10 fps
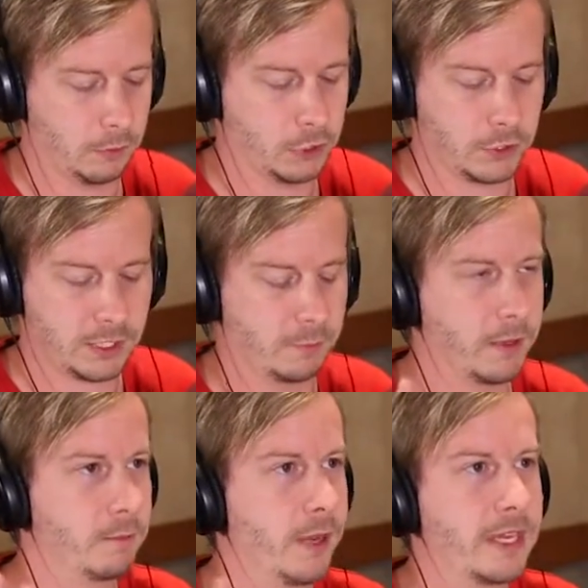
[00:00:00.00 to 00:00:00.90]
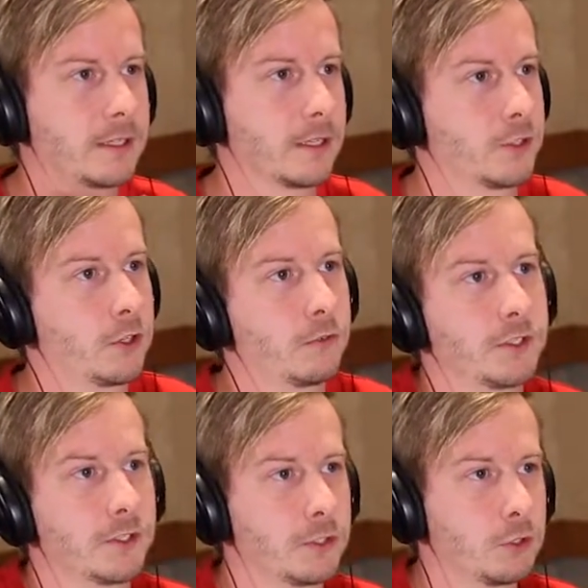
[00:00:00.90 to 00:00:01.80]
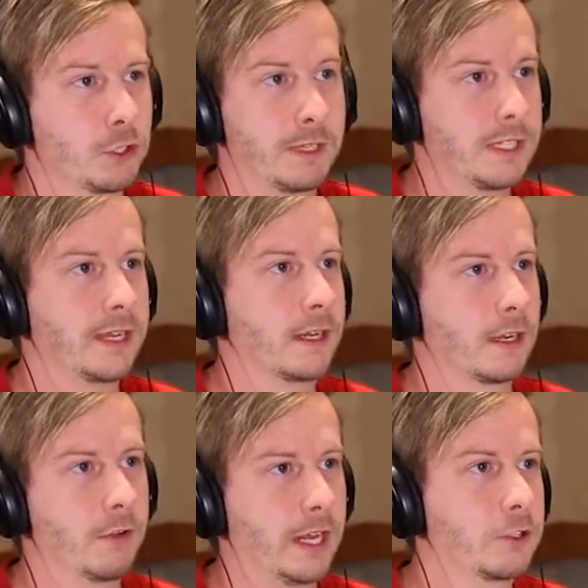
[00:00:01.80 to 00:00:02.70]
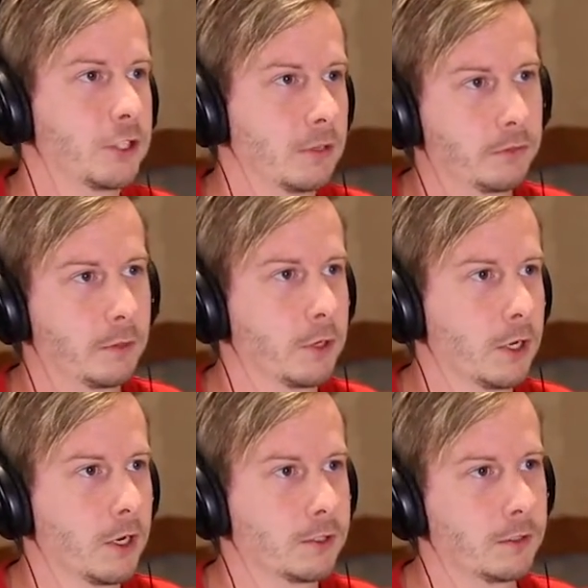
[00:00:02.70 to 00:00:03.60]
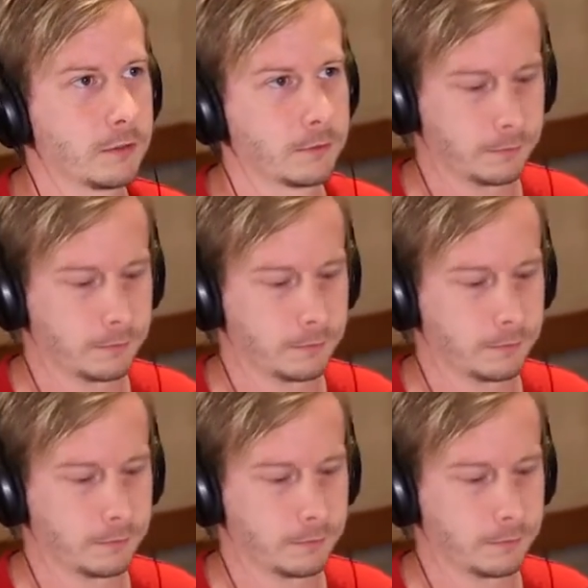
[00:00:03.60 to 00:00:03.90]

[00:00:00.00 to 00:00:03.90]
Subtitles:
just some of the basic services you should be taking advantage of from your doctor?